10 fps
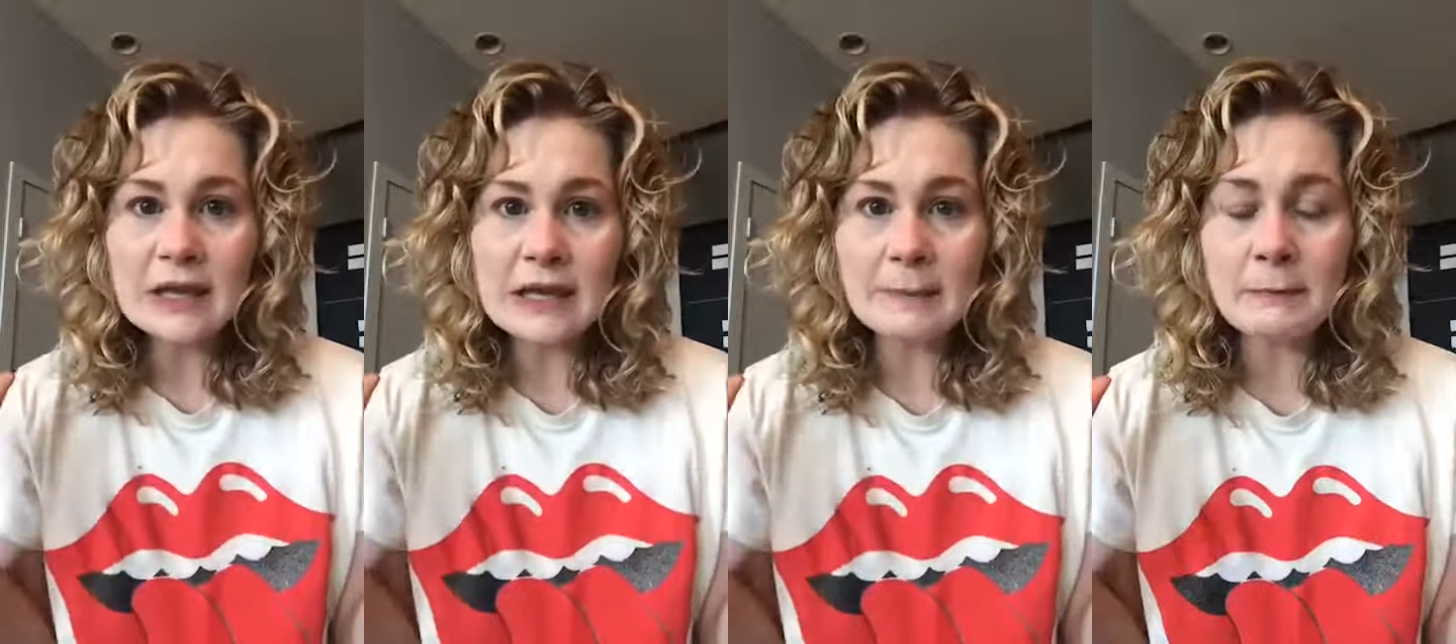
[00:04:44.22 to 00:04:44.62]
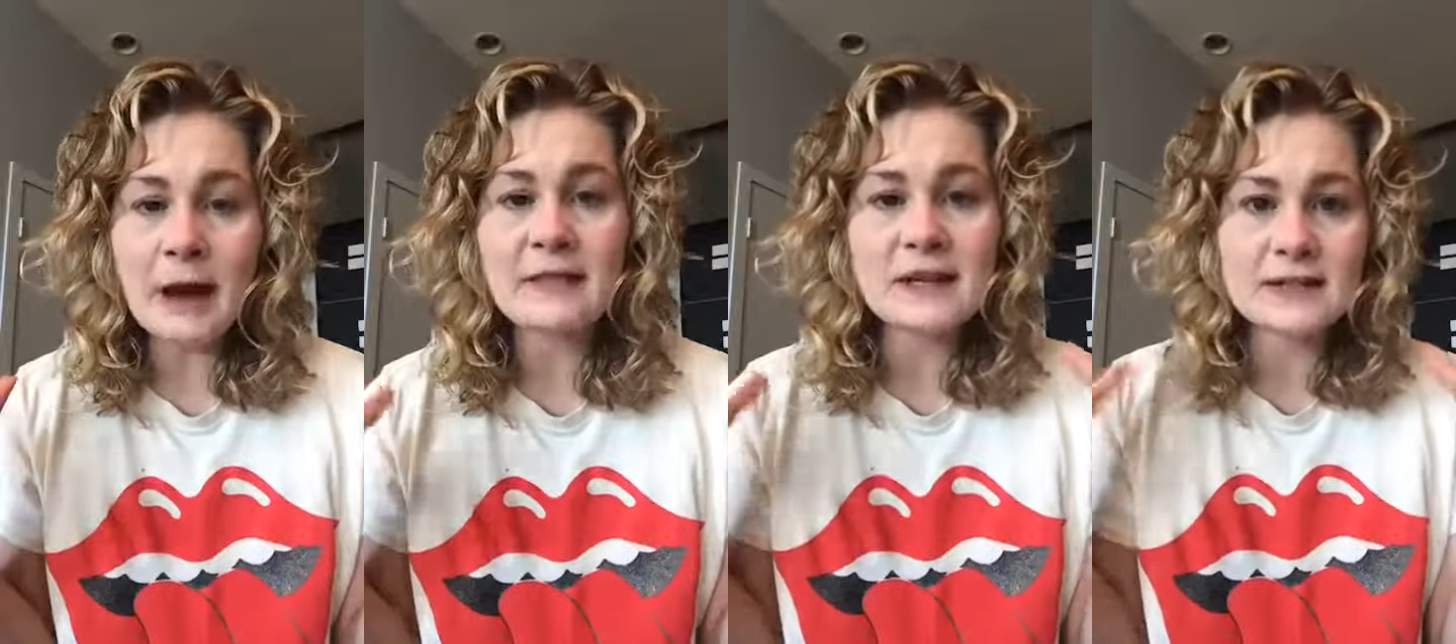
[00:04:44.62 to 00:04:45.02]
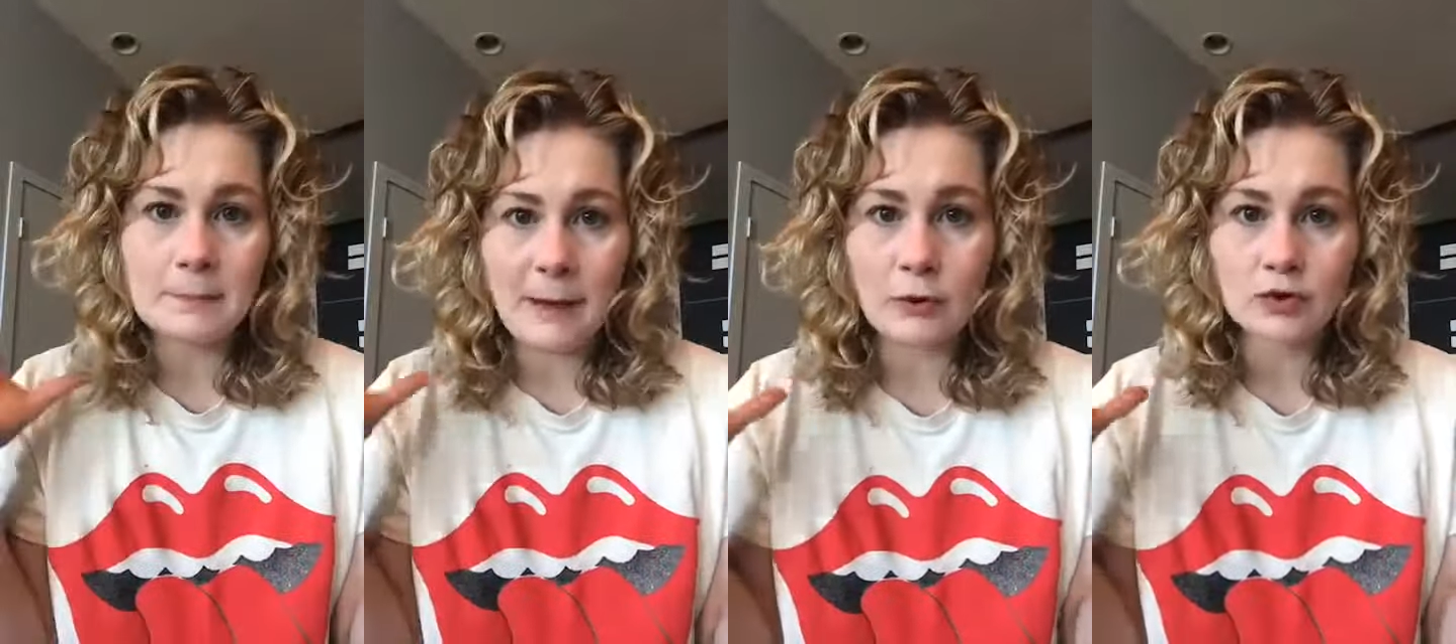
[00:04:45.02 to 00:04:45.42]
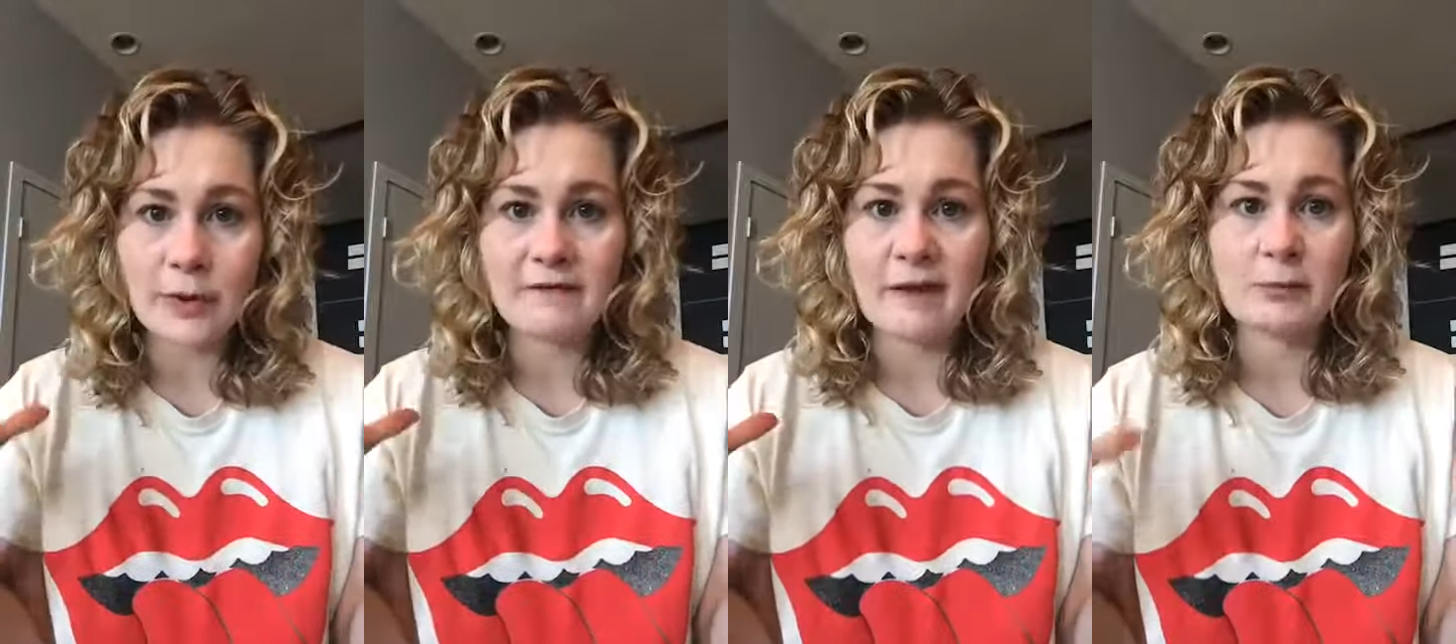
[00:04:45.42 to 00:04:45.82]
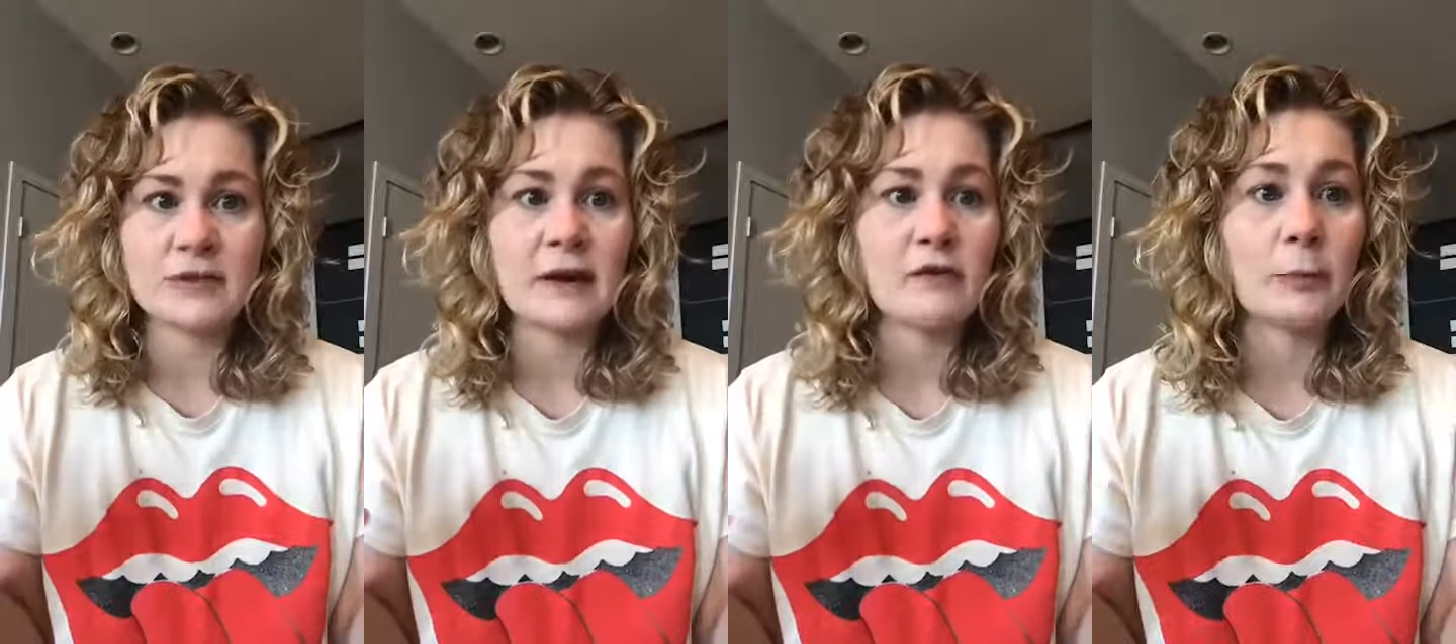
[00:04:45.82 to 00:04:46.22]
keep in mind that it's about
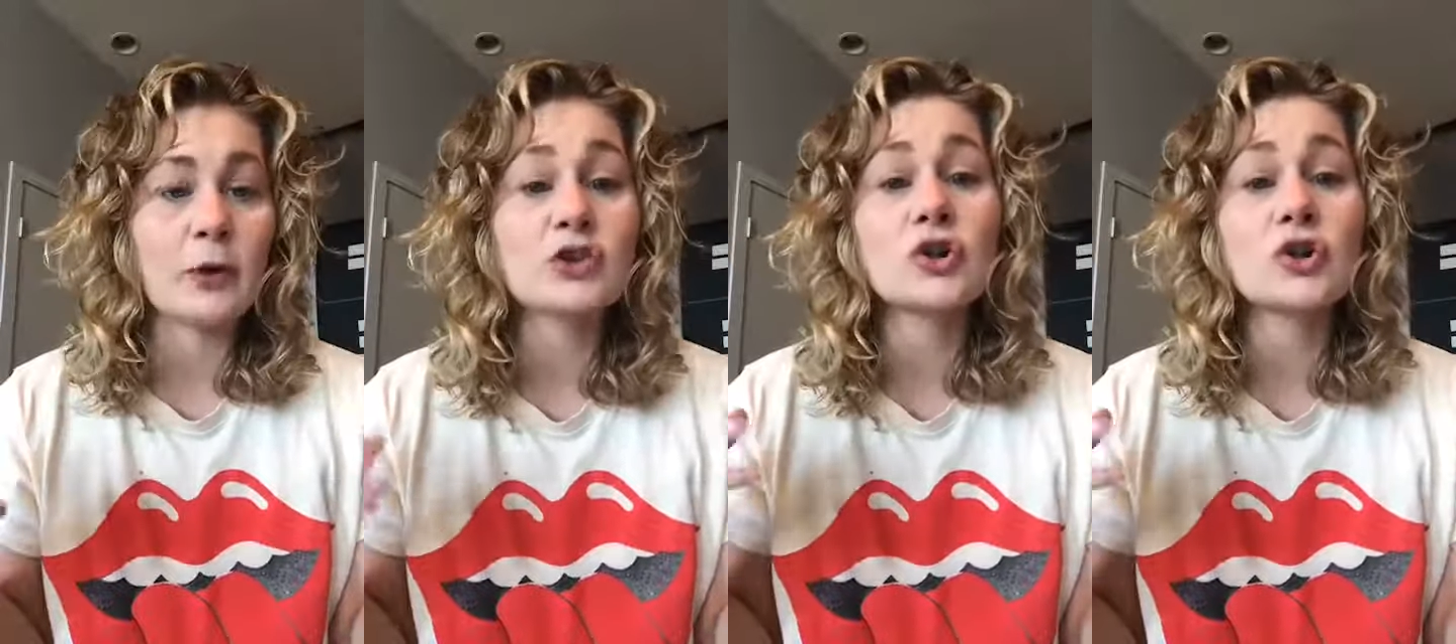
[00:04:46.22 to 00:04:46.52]
25% of your book.